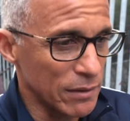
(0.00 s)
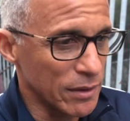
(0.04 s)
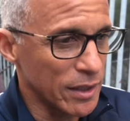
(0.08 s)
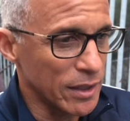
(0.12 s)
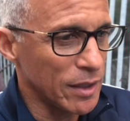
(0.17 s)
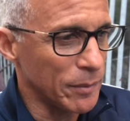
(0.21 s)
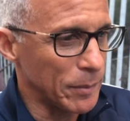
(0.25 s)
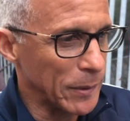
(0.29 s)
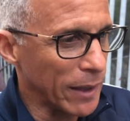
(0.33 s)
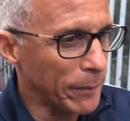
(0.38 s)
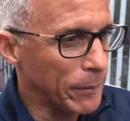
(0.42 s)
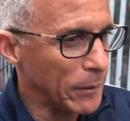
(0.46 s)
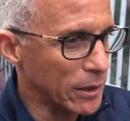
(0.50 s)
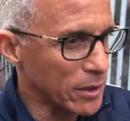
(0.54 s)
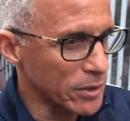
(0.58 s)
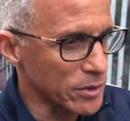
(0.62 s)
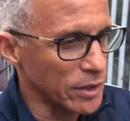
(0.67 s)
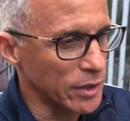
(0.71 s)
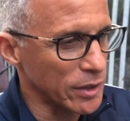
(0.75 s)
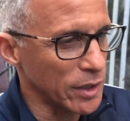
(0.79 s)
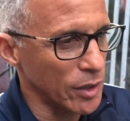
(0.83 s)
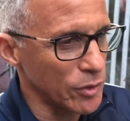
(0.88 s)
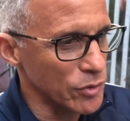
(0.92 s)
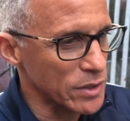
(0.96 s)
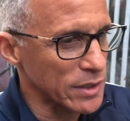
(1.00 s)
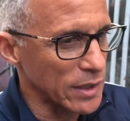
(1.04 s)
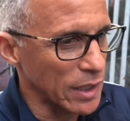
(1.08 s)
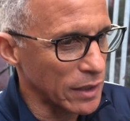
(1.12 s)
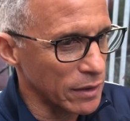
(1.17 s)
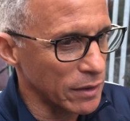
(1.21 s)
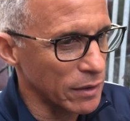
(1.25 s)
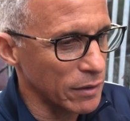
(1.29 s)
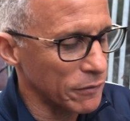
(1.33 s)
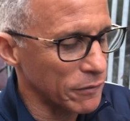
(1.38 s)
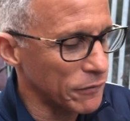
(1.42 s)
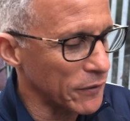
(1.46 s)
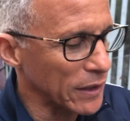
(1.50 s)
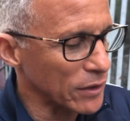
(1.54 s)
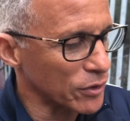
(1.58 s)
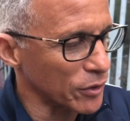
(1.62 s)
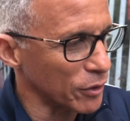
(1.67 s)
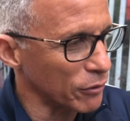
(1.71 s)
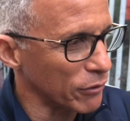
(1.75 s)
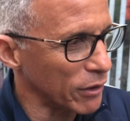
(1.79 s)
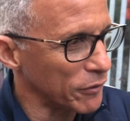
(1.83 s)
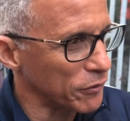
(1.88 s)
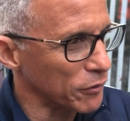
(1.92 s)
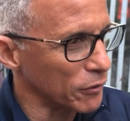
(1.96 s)
He'd be happy because he knows he's having an effect
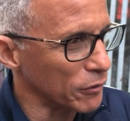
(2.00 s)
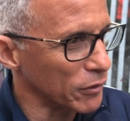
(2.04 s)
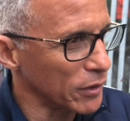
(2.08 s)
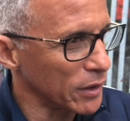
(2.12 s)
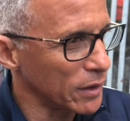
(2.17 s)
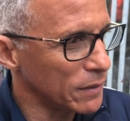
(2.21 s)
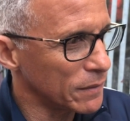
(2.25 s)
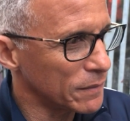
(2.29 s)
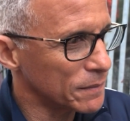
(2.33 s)
on the referee.